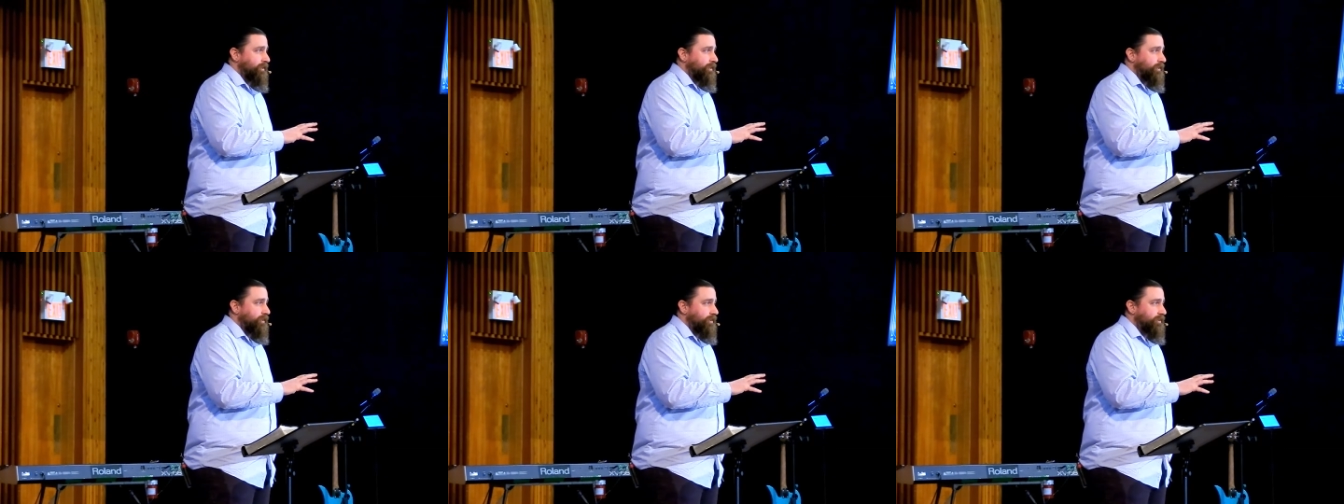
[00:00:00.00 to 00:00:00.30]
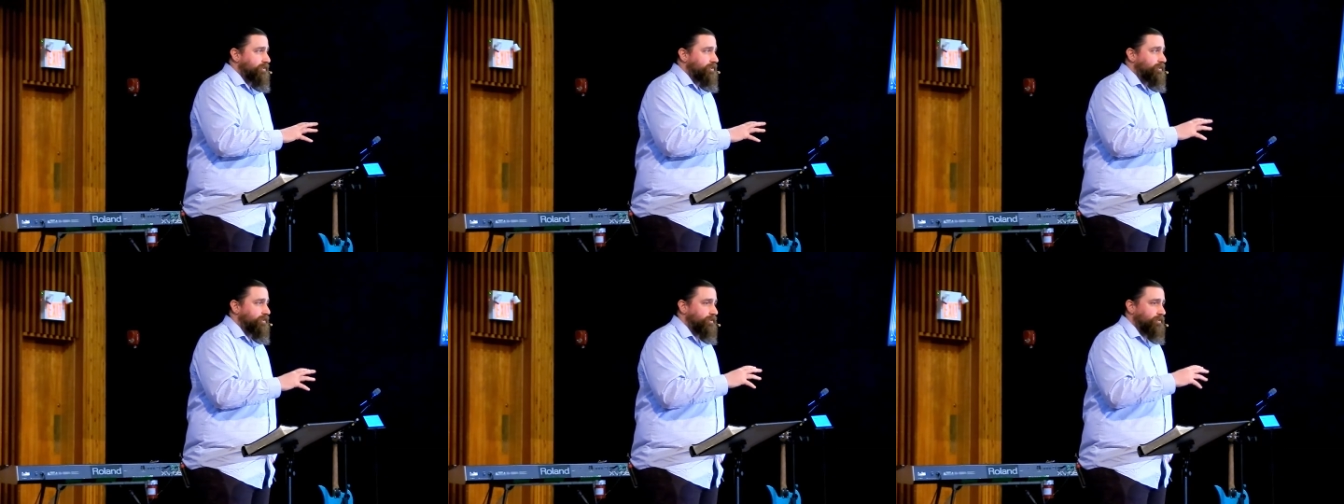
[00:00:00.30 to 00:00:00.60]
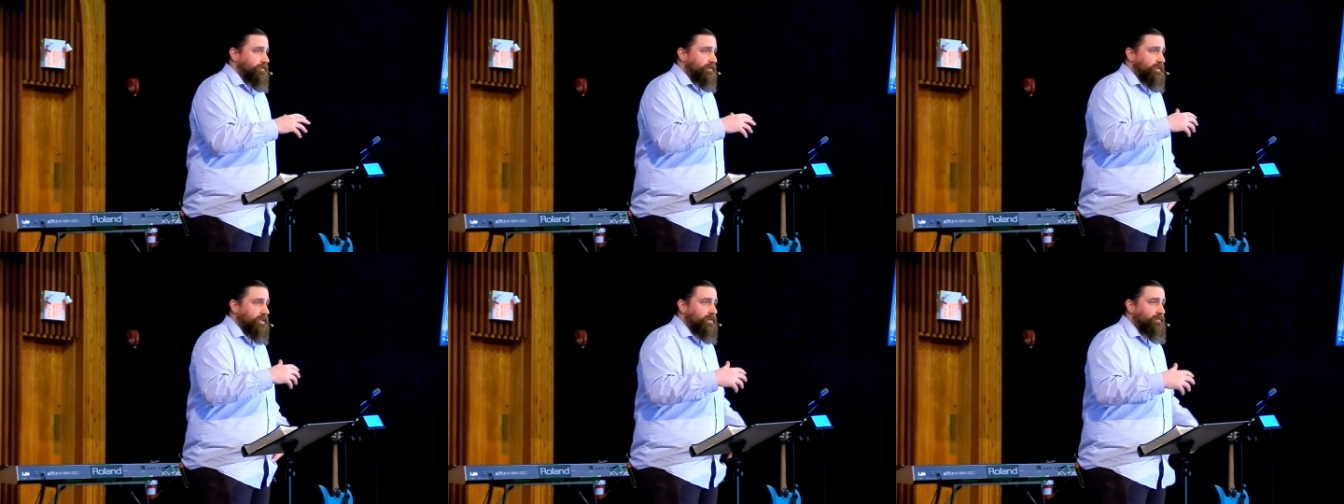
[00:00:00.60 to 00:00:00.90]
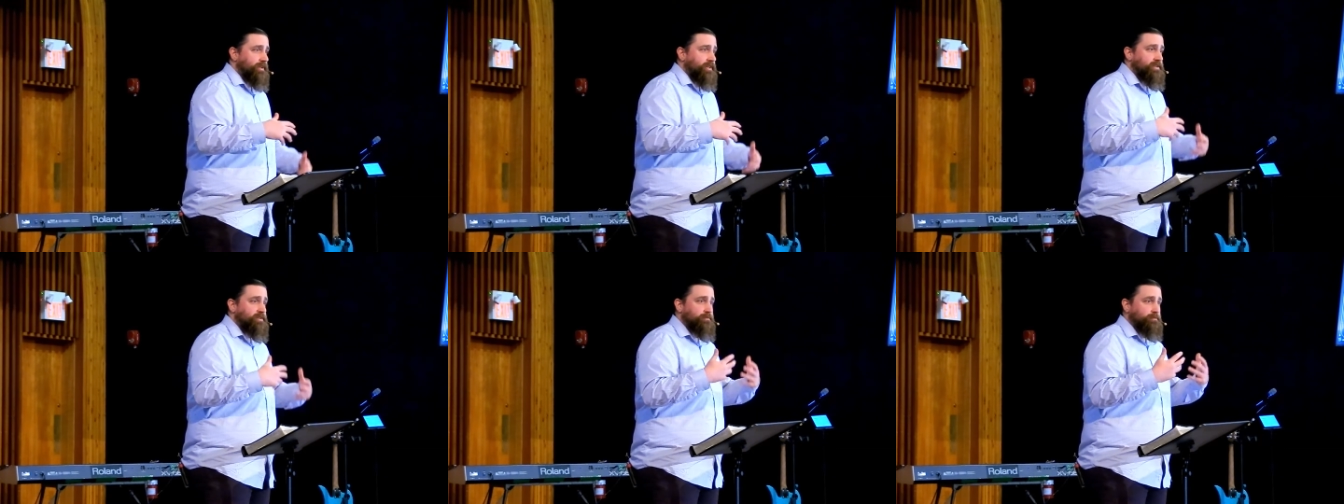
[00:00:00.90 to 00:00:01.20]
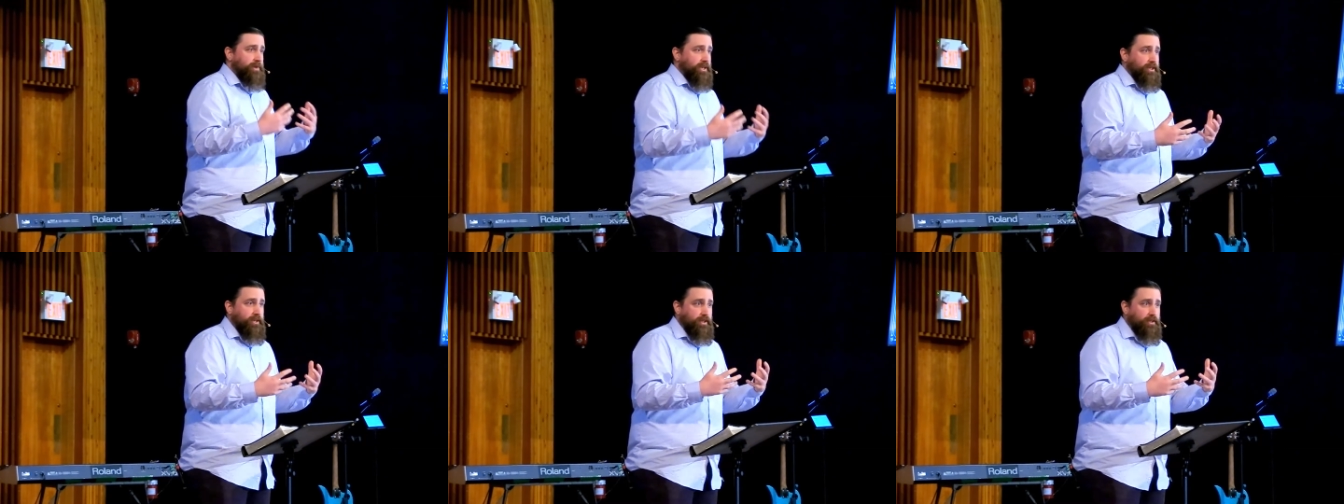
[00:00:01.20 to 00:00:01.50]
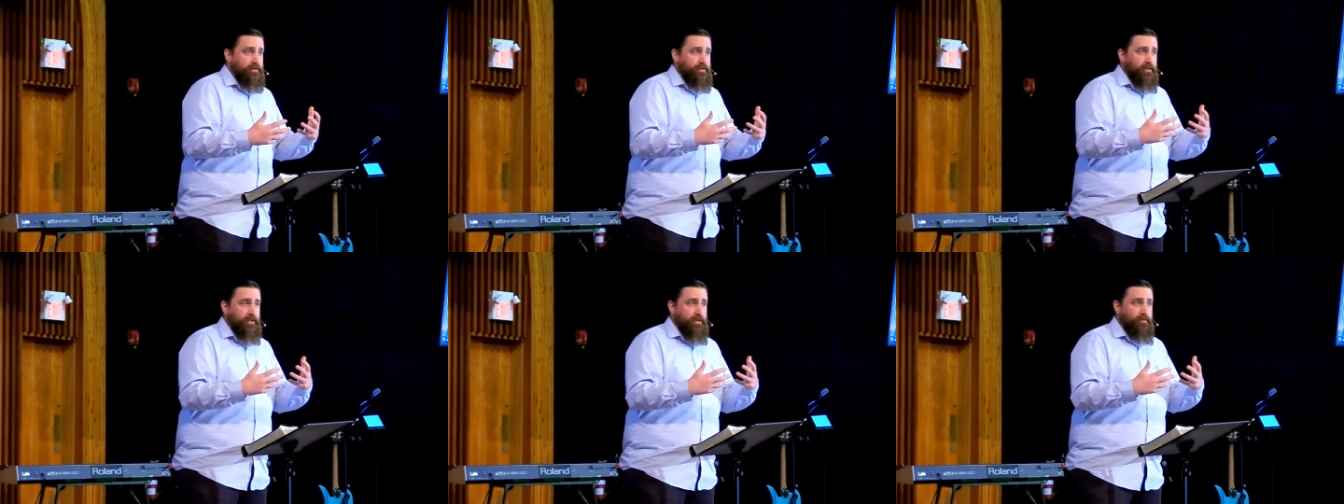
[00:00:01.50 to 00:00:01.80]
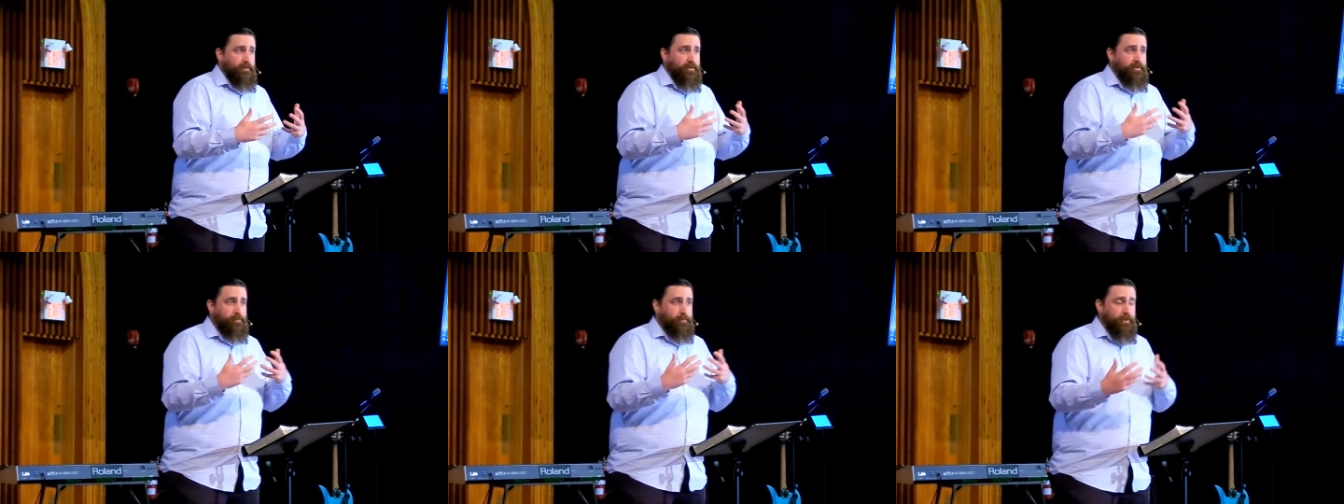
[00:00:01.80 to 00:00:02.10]
to give us meaning, to give
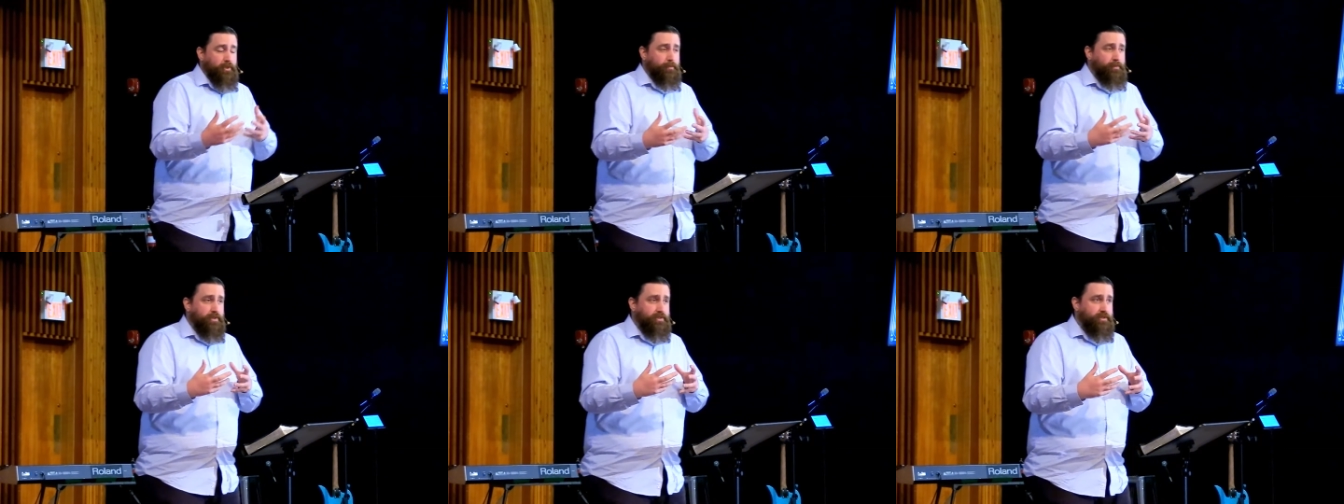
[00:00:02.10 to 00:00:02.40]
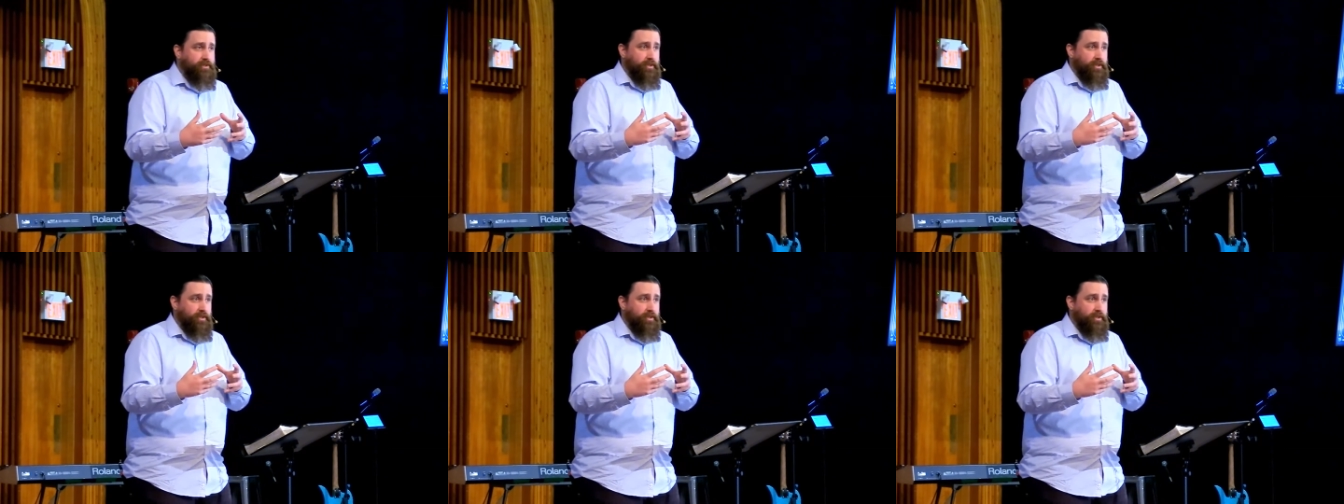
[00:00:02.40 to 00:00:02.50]
us purpose,